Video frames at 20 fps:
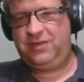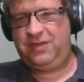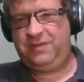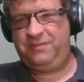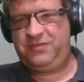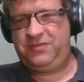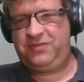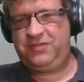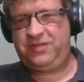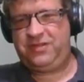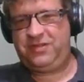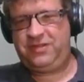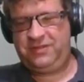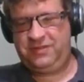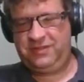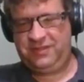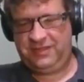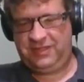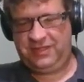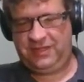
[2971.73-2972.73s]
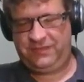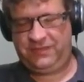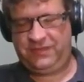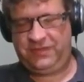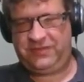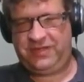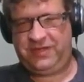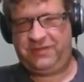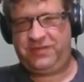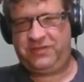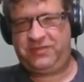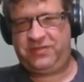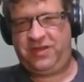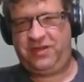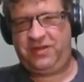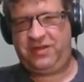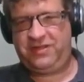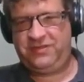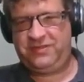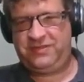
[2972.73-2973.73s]
I'm sure. If there's ever
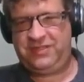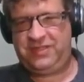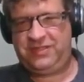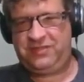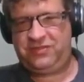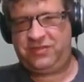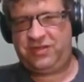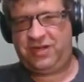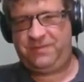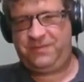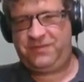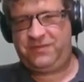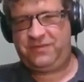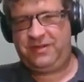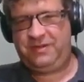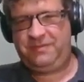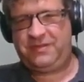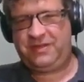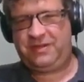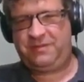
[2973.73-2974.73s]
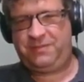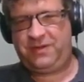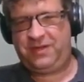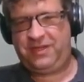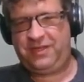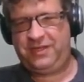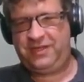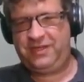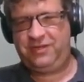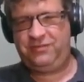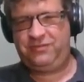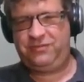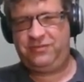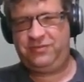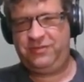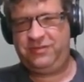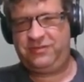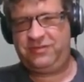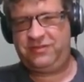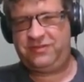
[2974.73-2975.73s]
talk on C# streams, I'll probably go
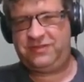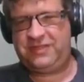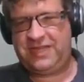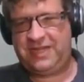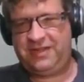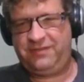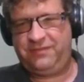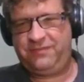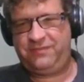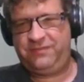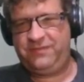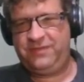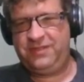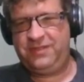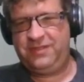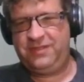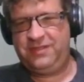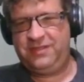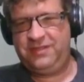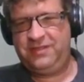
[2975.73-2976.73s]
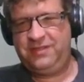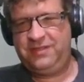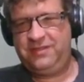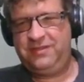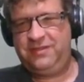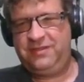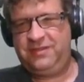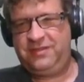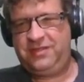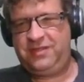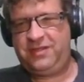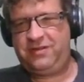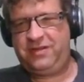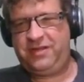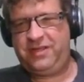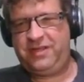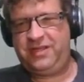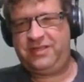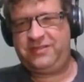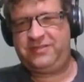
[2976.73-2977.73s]
to it just out of
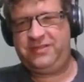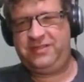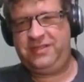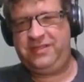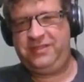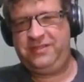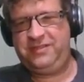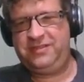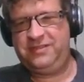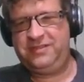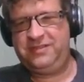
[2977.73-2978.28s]
curiosity.